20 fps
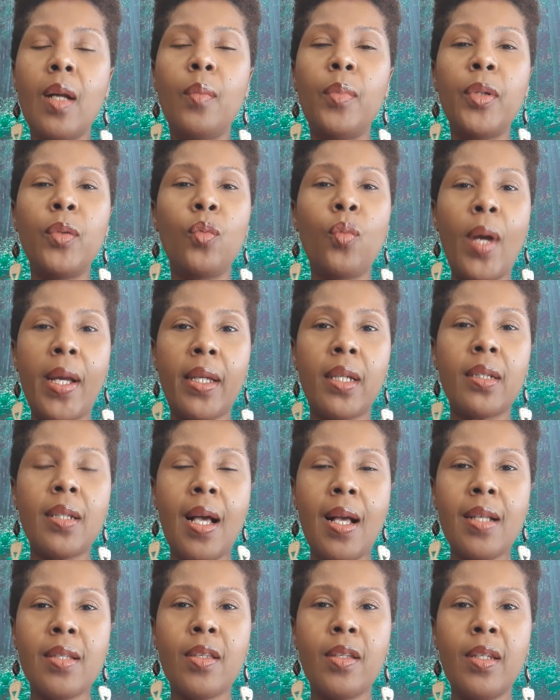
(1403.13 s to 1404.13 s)
been
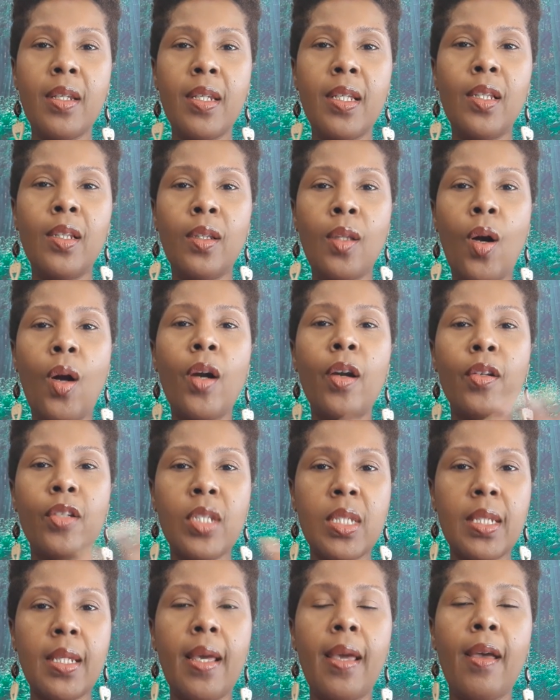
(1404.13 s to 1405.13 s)
recognized in any large
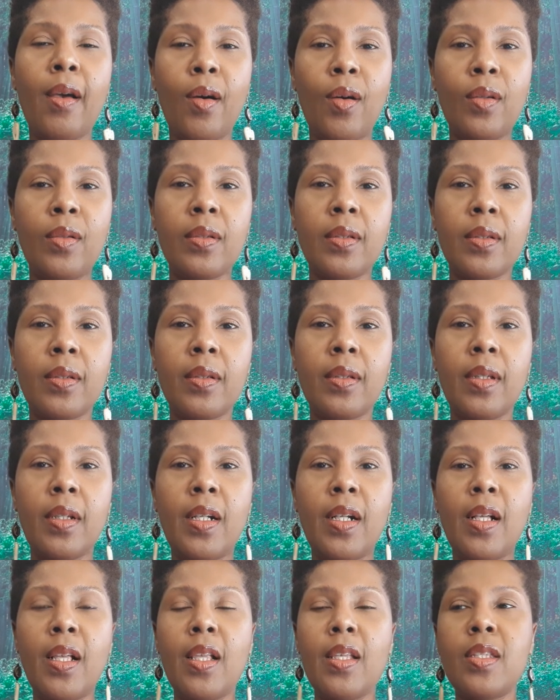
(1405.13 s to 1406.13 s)
scale.
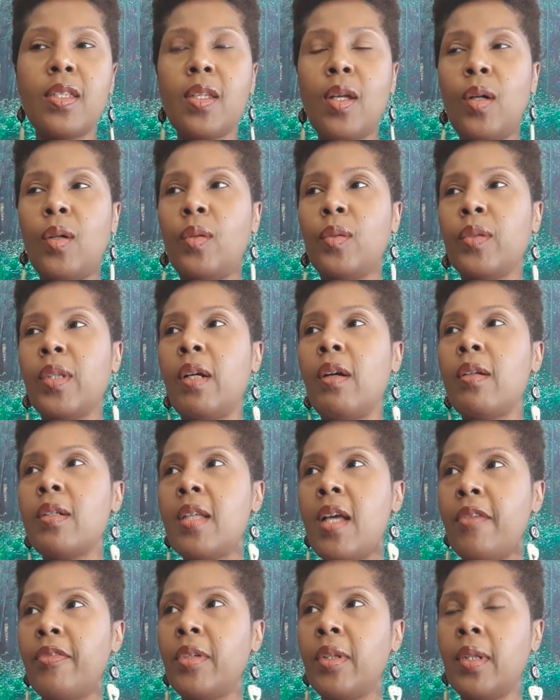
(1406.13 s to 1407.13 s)
So there are
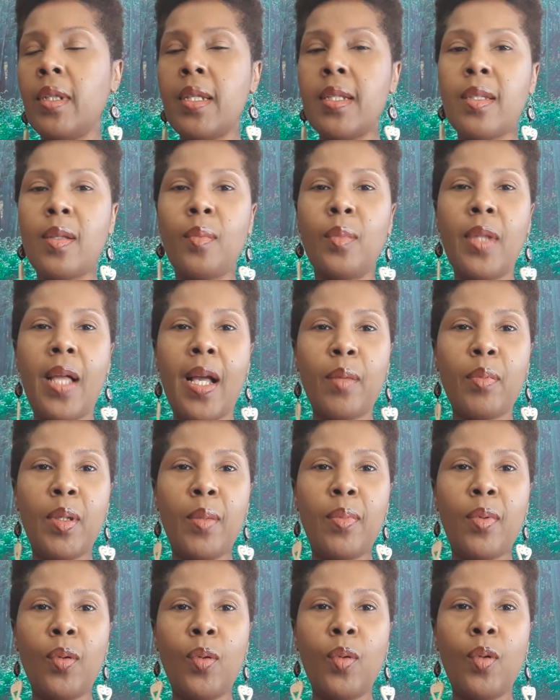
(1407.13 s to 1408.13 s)
definitely some black
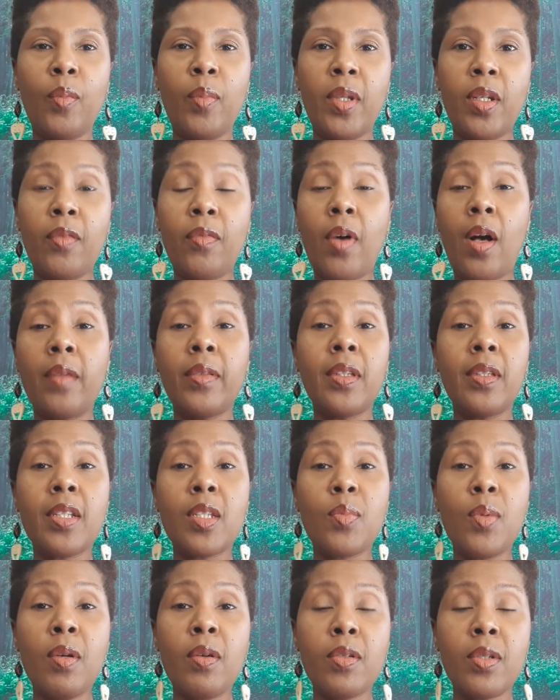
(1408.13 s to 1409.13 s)
people who have been involved in the
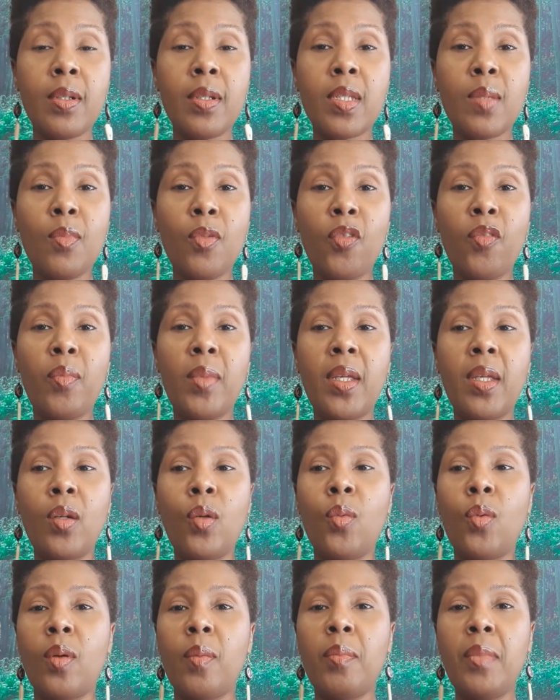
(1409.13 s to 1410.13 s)
spiritualist movement, who
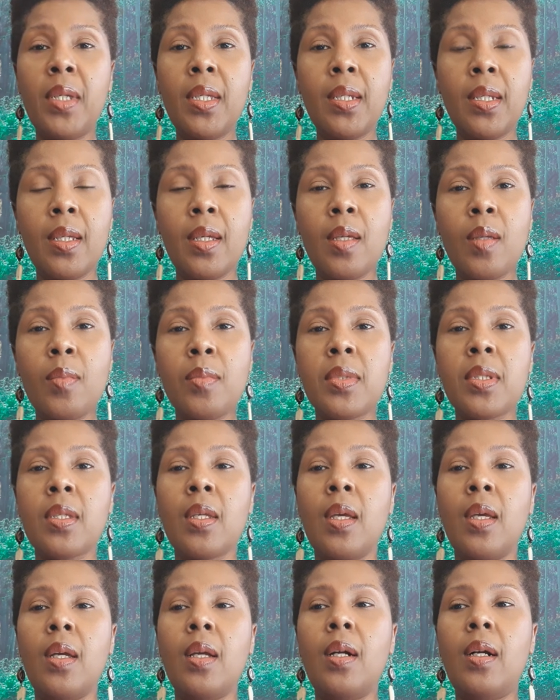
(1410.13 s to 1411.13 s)
were mediums,
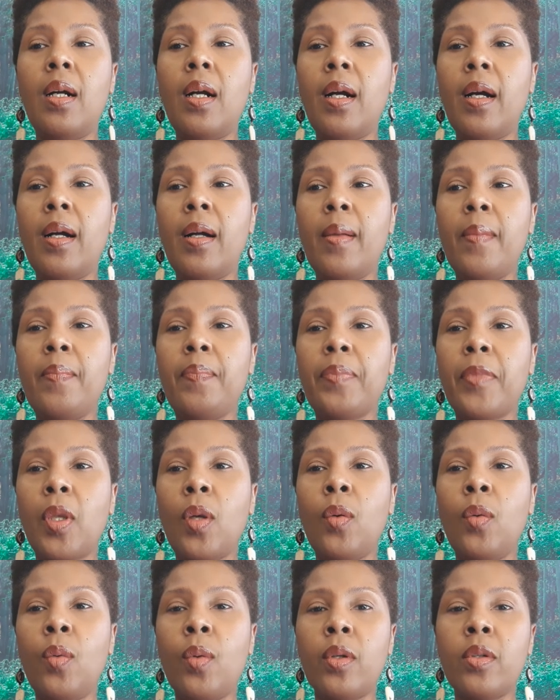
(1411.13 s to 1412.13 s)
um,
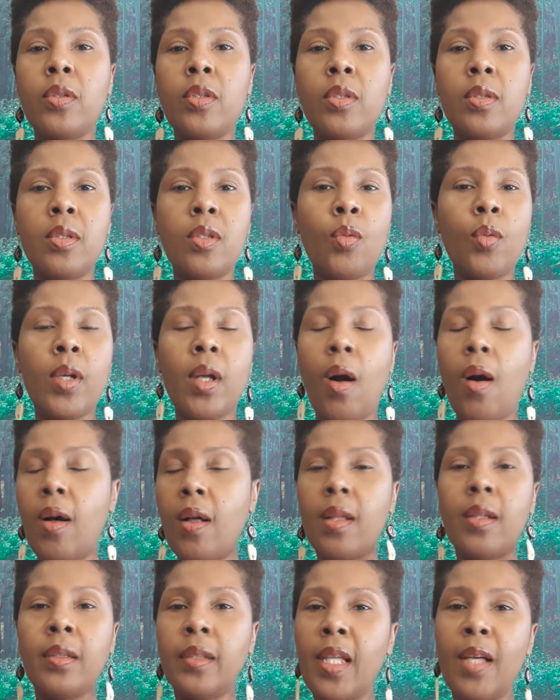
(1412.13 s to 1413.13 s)
who were doing
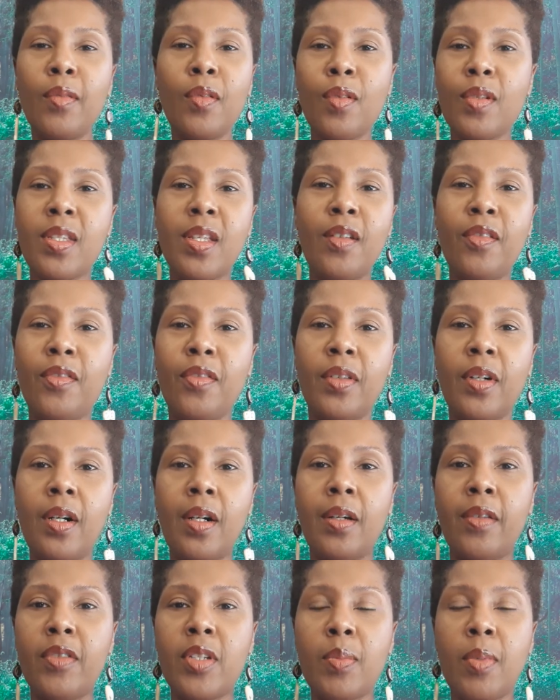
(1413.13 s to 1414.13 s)
all levels of,
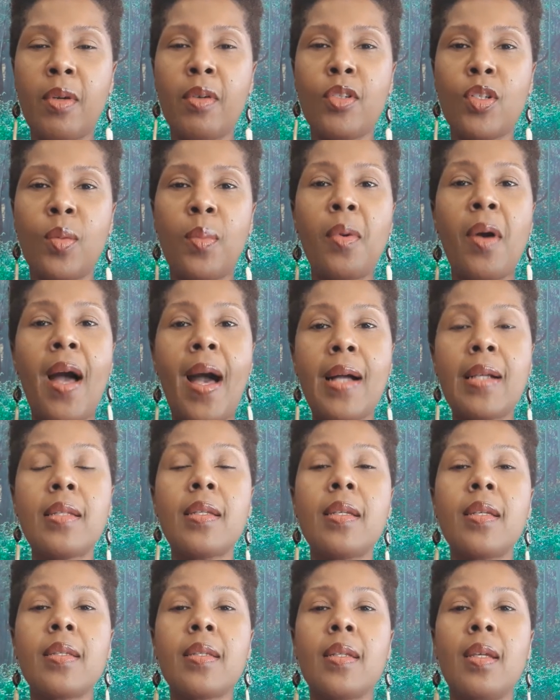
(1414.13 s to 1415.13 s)
of spiritual
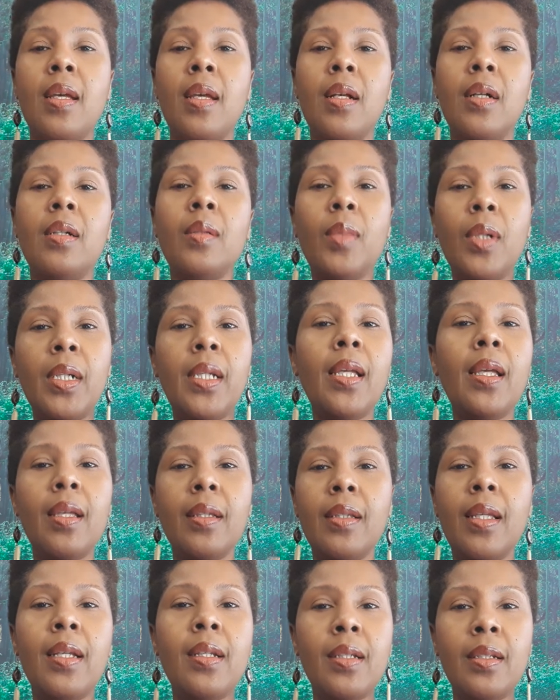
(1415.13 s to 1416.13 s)
practice. But again,
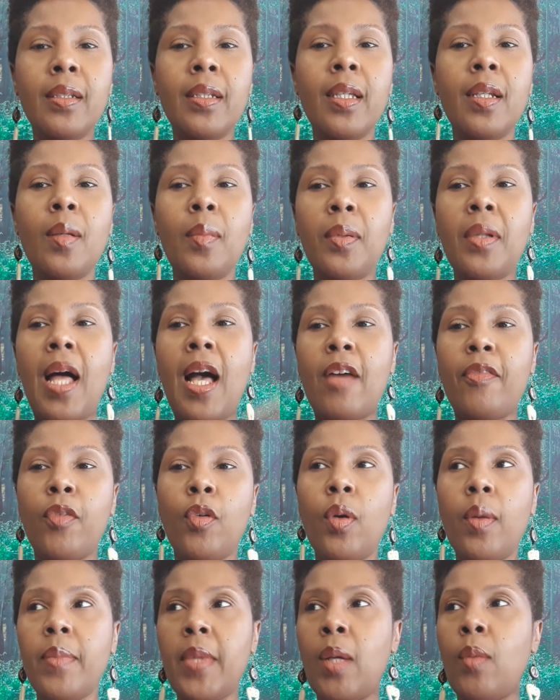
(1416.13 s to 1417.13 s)
they didn't get a
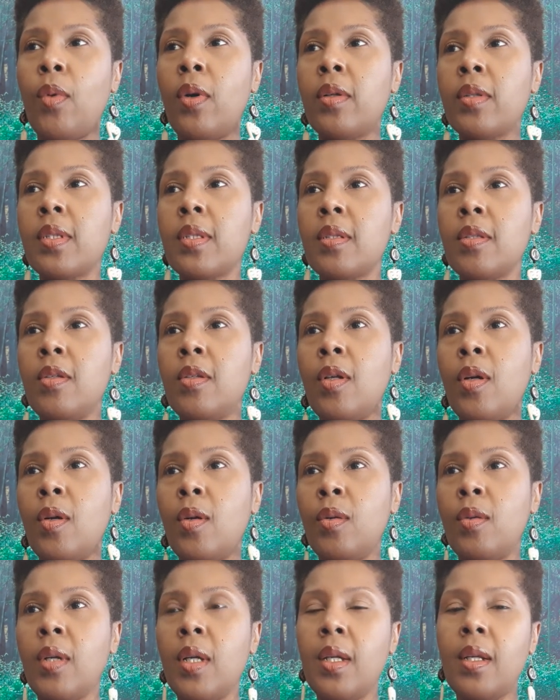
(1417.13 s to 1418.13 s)
platform. They weren't, you
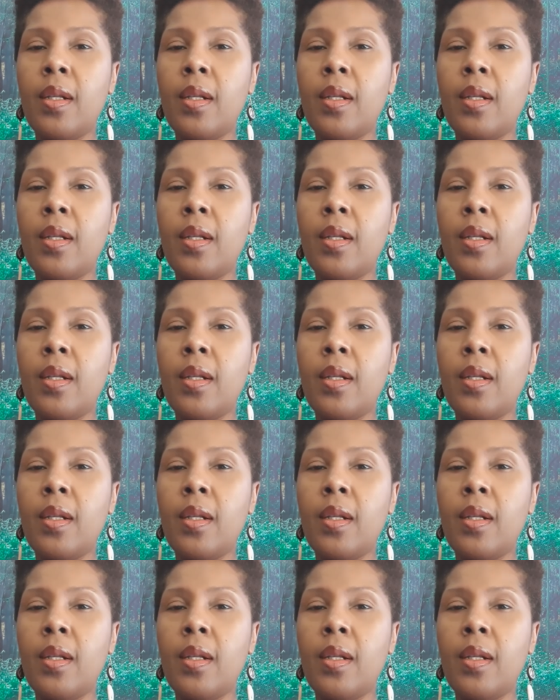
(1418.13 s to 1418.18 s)
know,